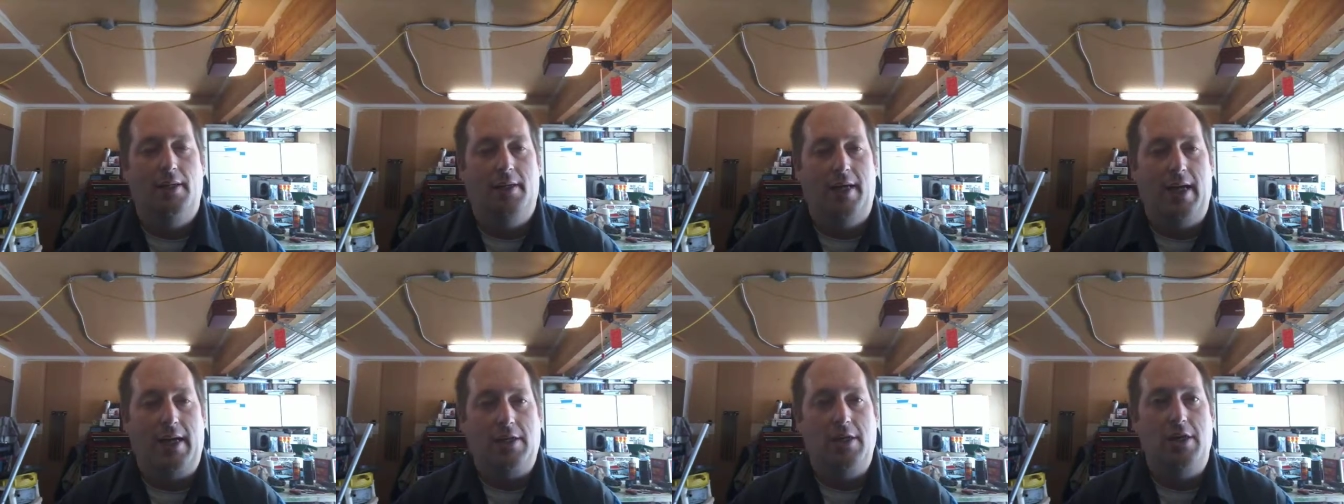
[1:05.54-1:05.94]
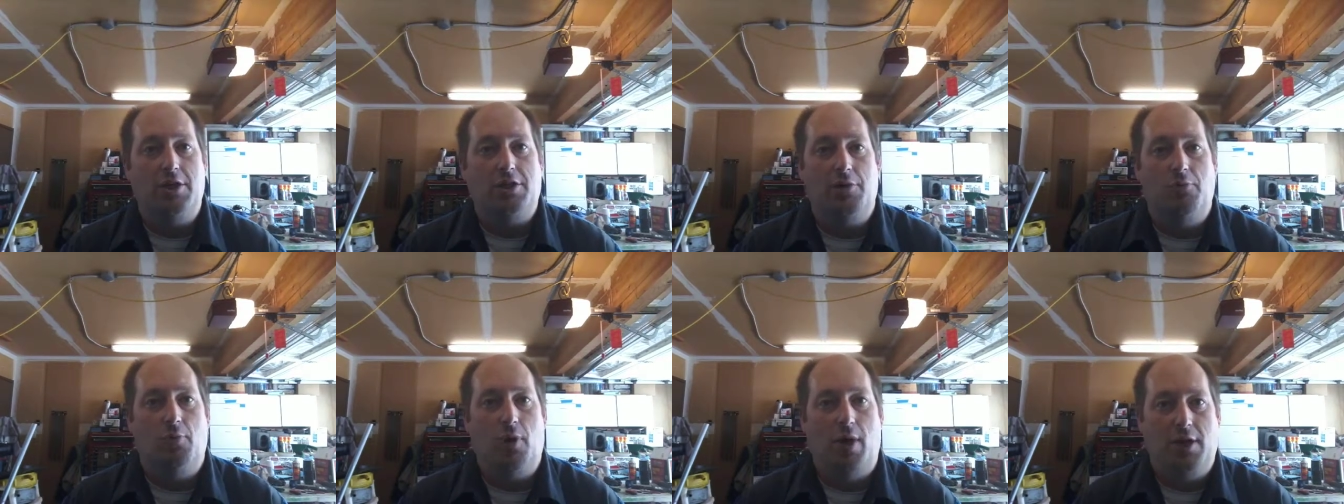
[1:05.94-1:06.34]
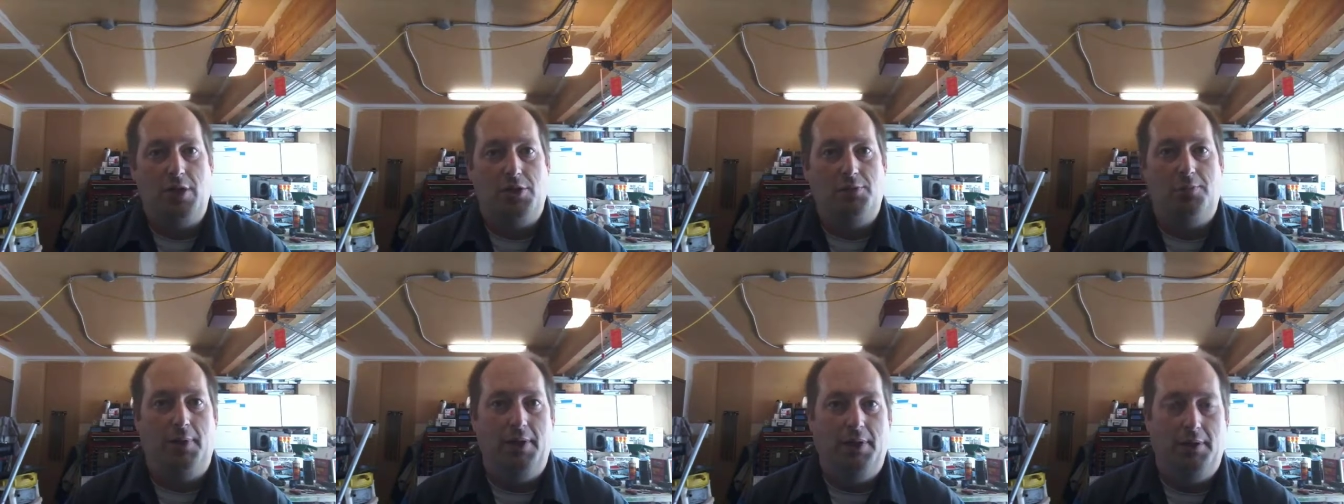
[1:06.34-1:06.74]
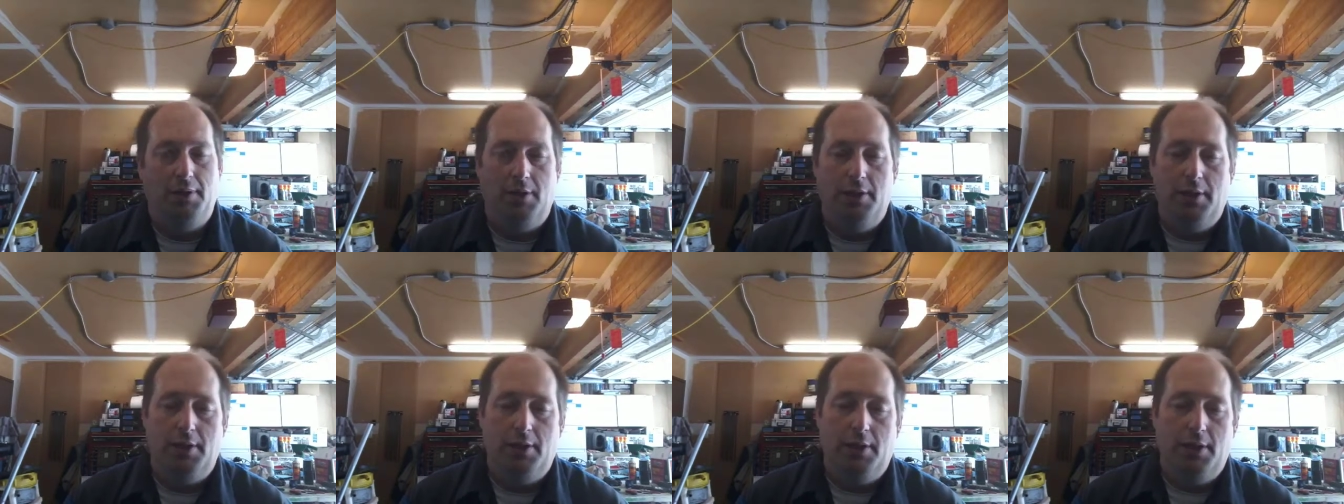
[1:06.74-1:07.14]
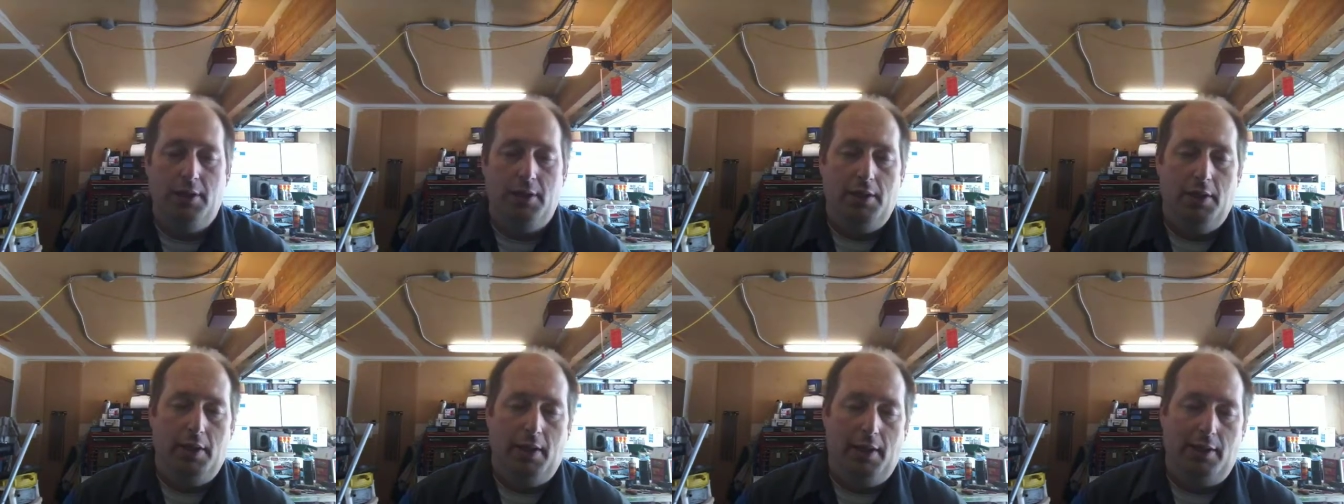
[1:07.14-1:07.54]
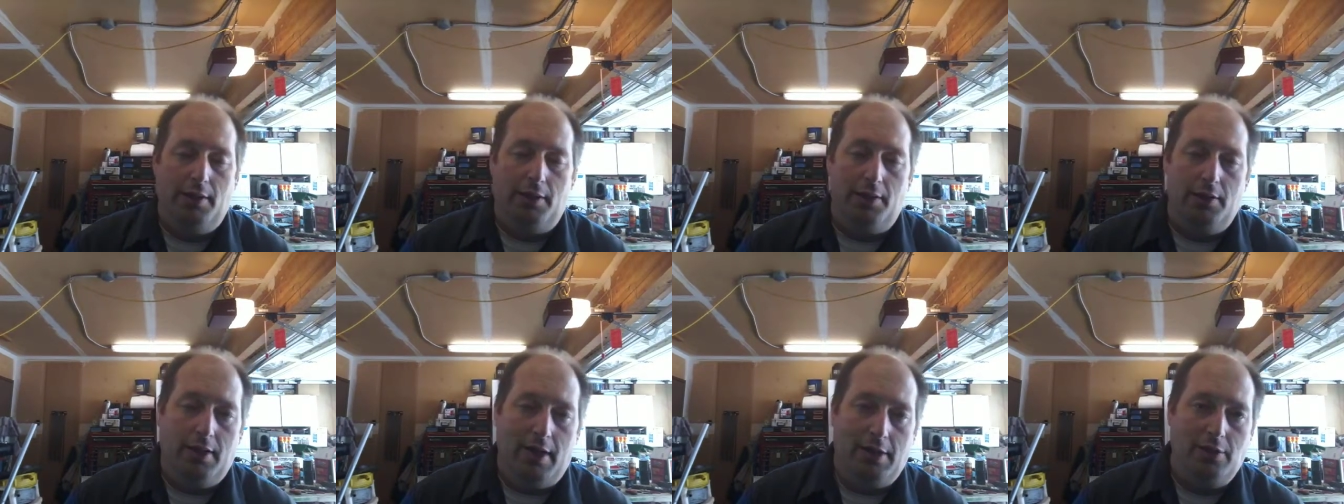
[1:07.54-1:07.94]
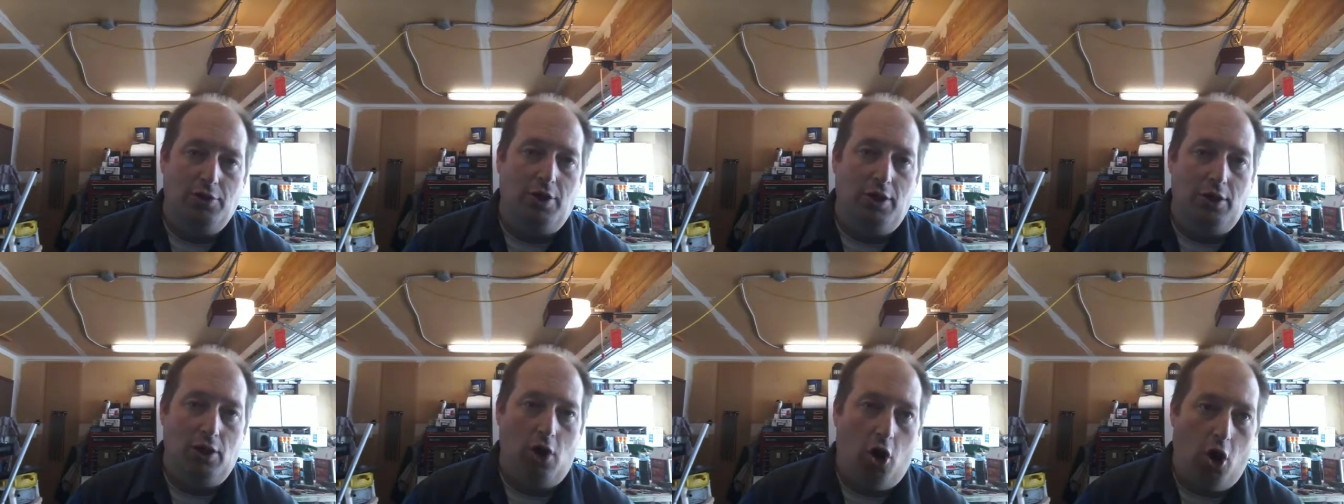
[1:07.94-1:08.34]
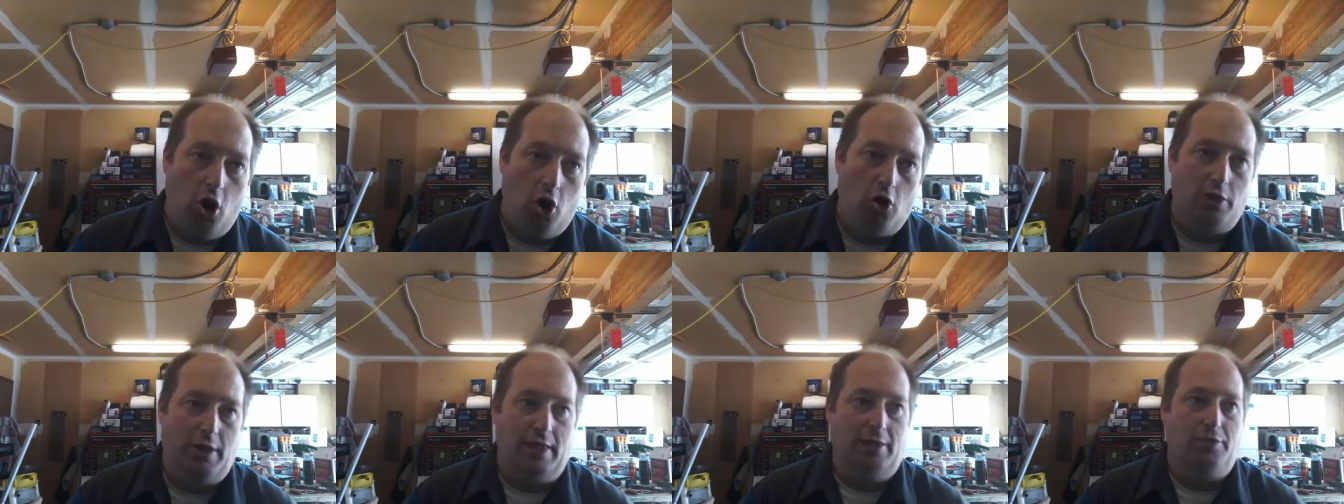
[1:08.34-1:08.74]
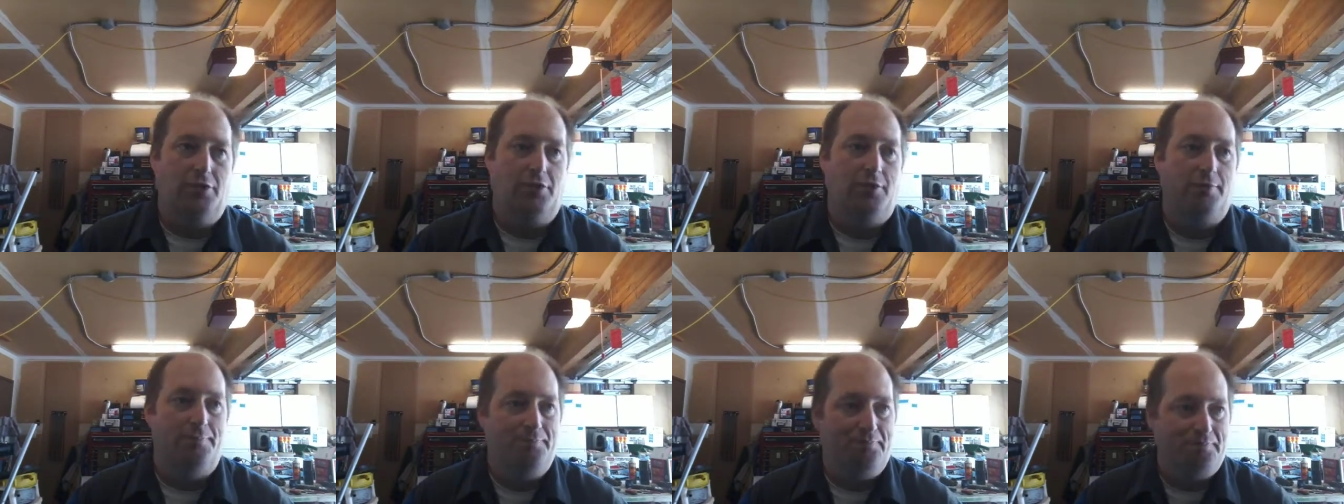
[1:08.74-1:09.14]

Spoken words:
ignition wires, but engine harness.